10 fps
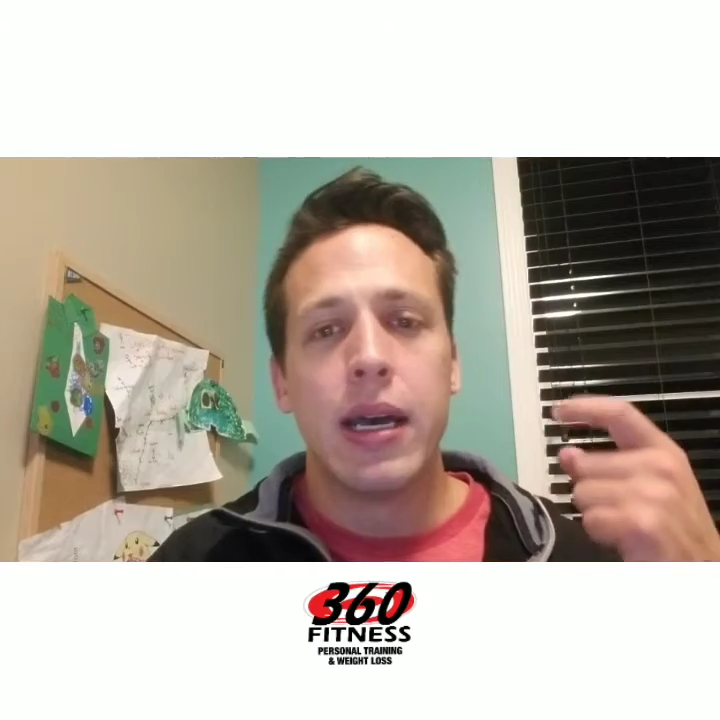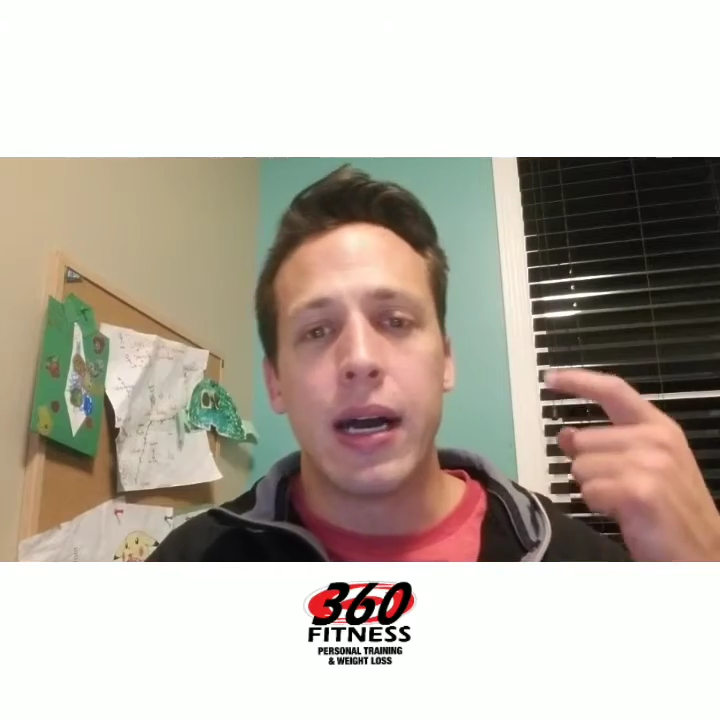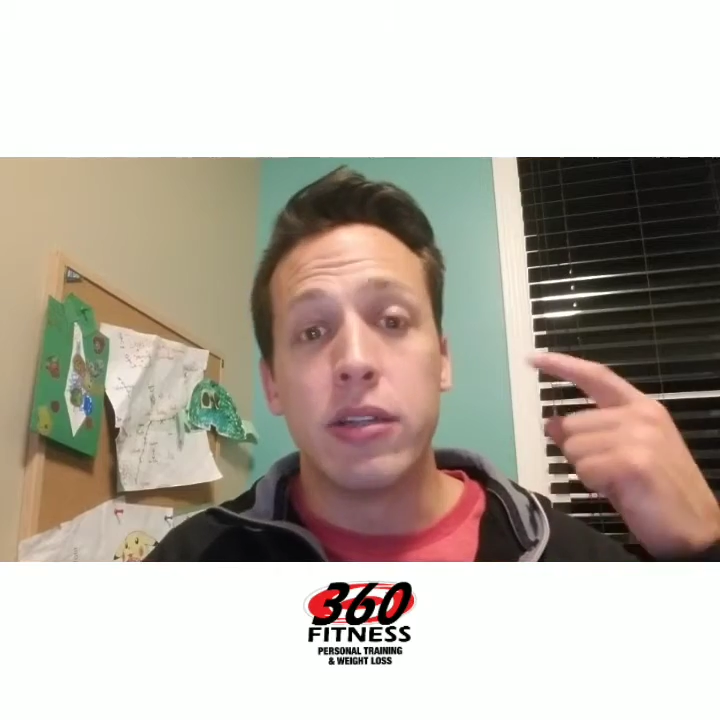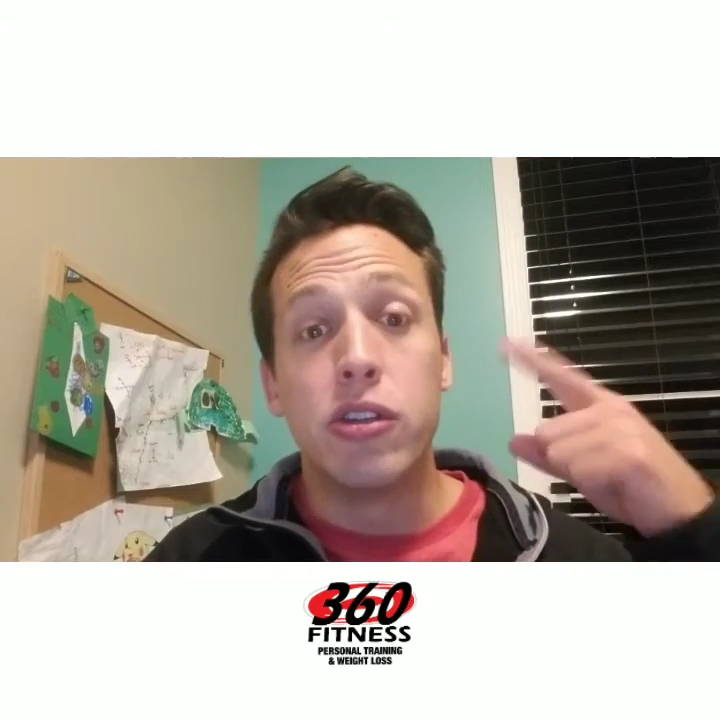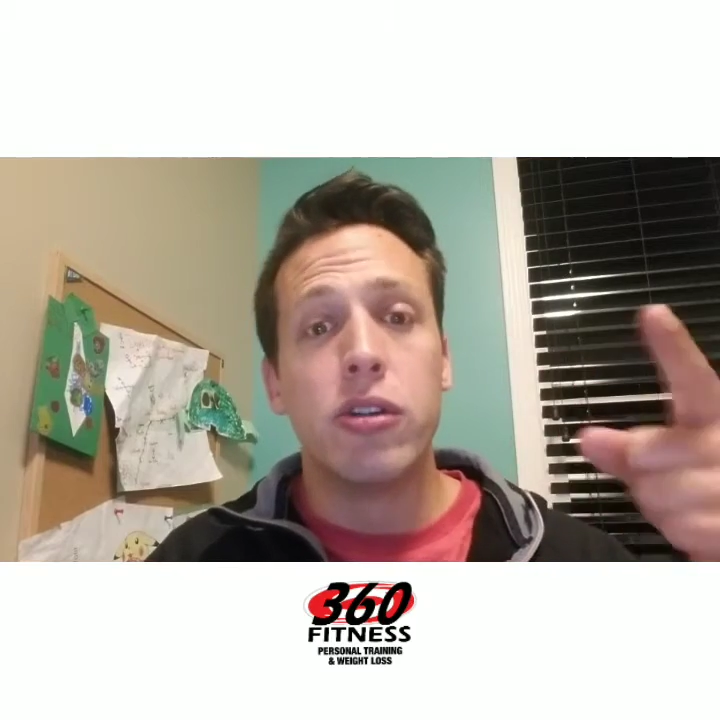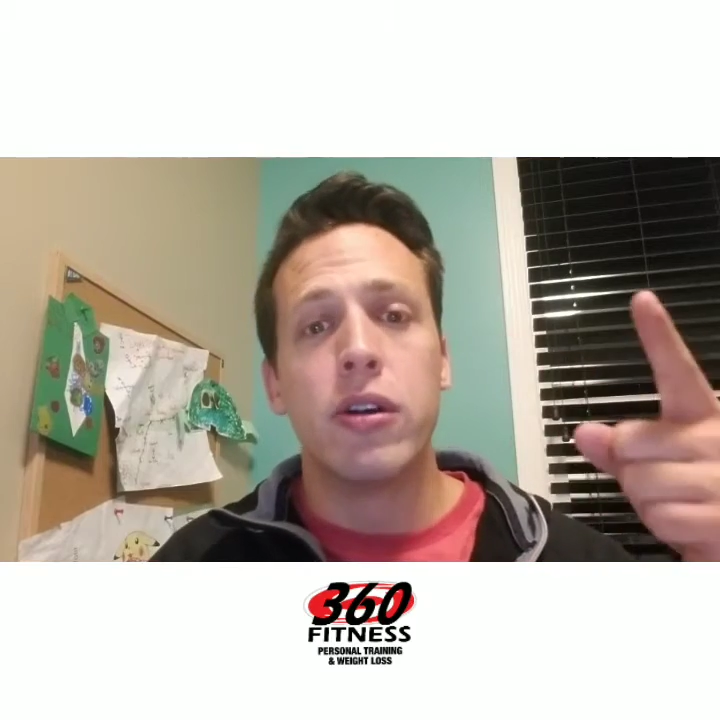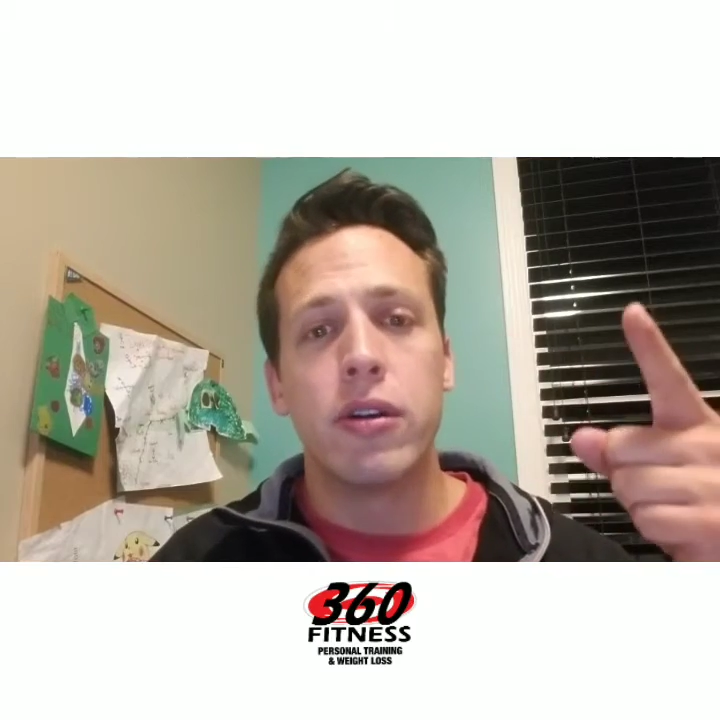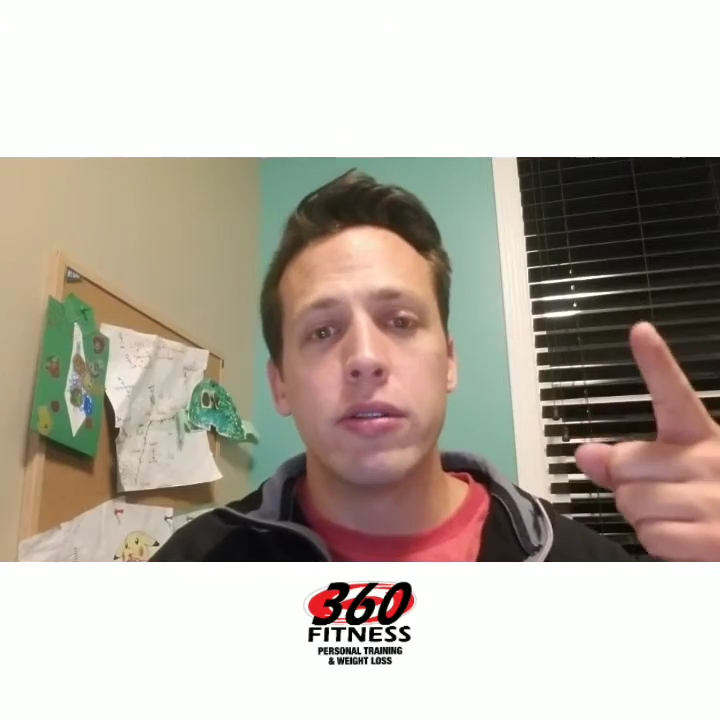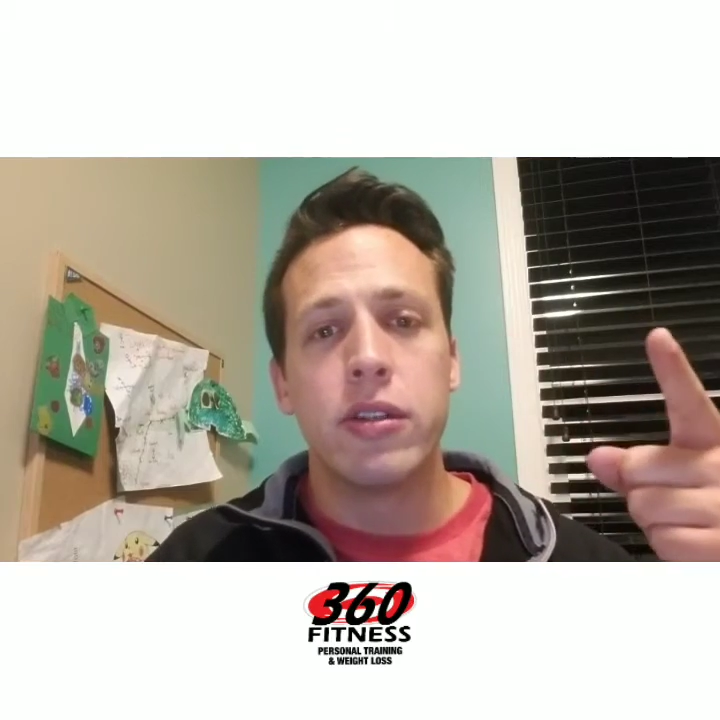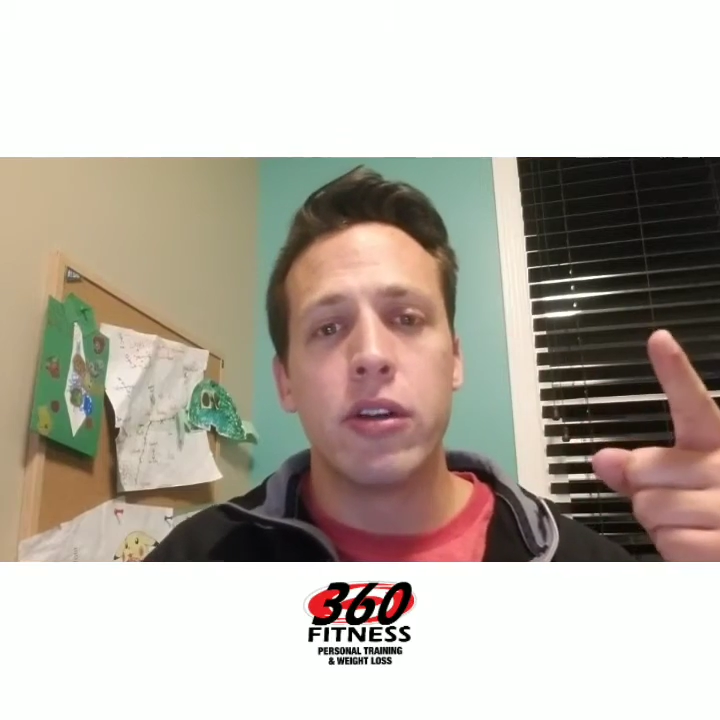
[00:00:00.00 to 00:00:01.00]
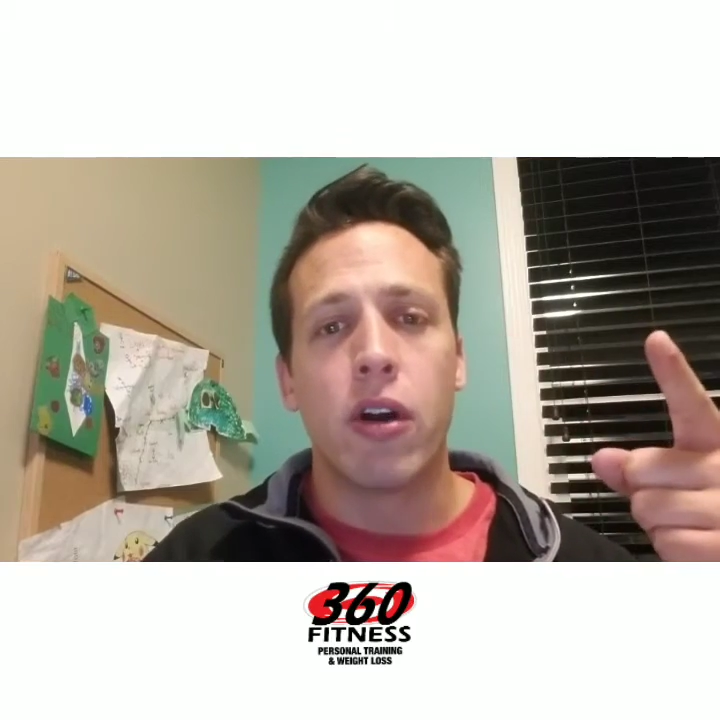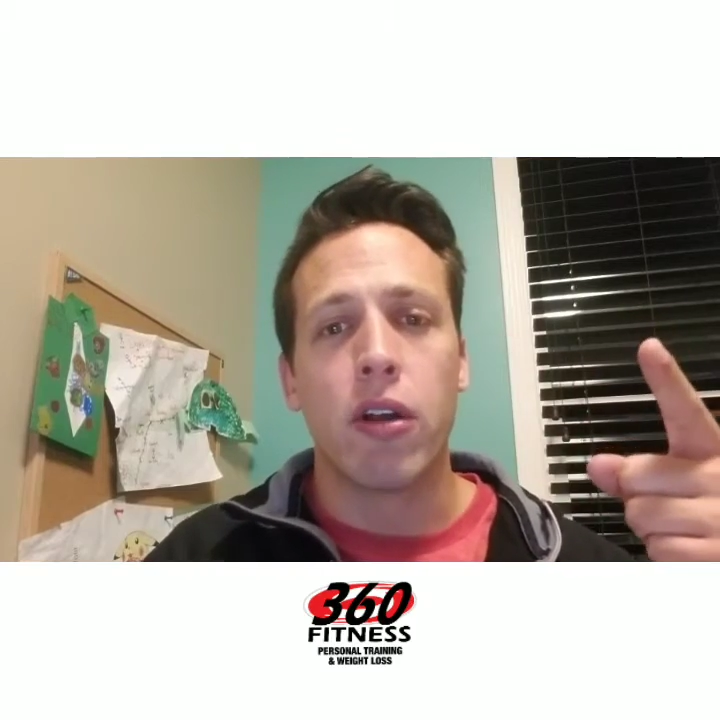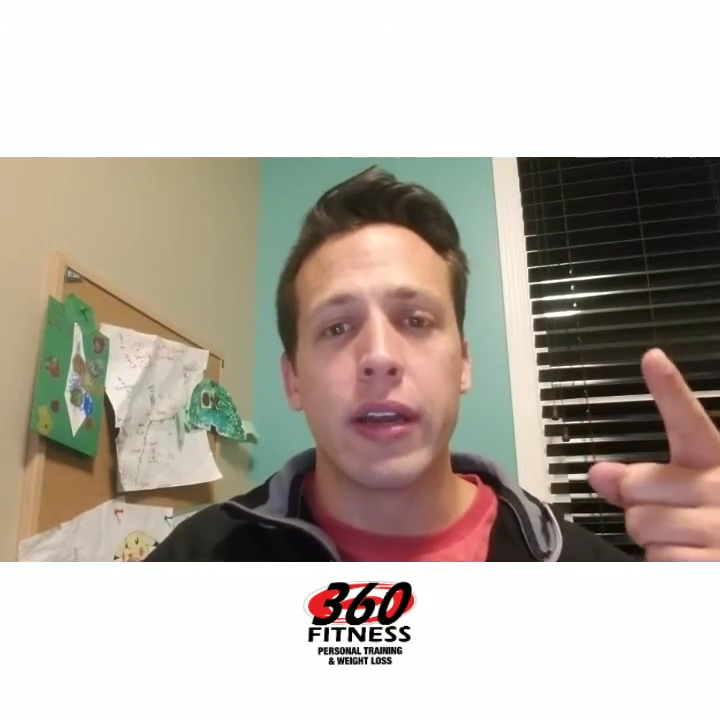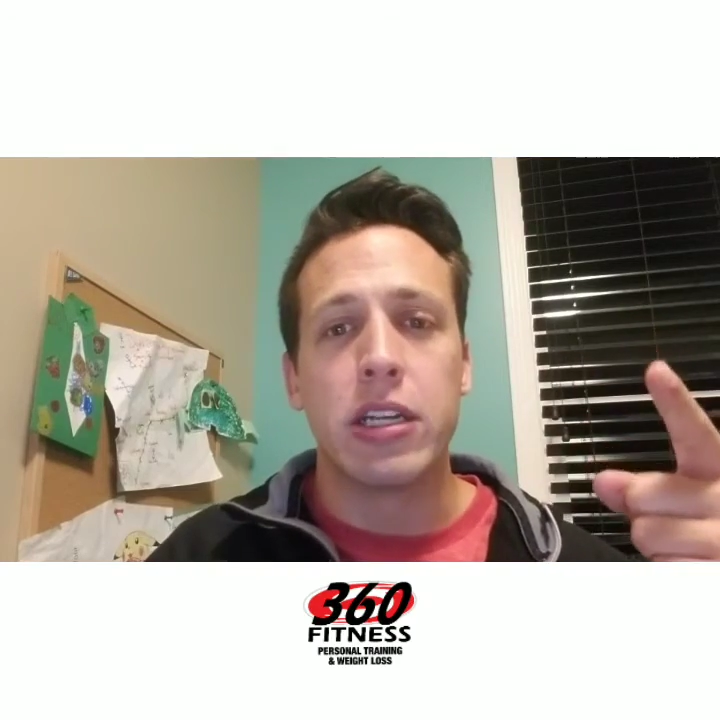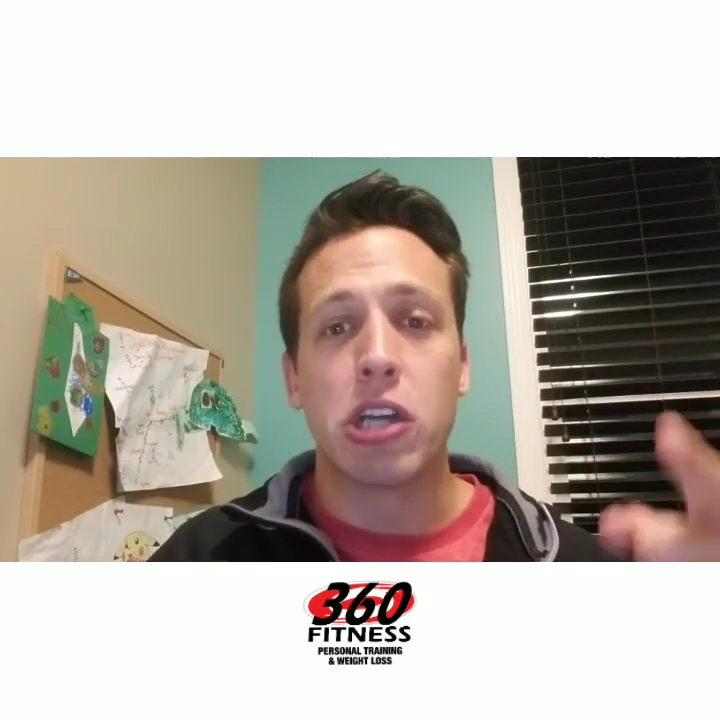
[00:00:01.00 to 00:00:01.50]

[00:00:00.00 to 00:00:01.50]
Uh, do your your holiday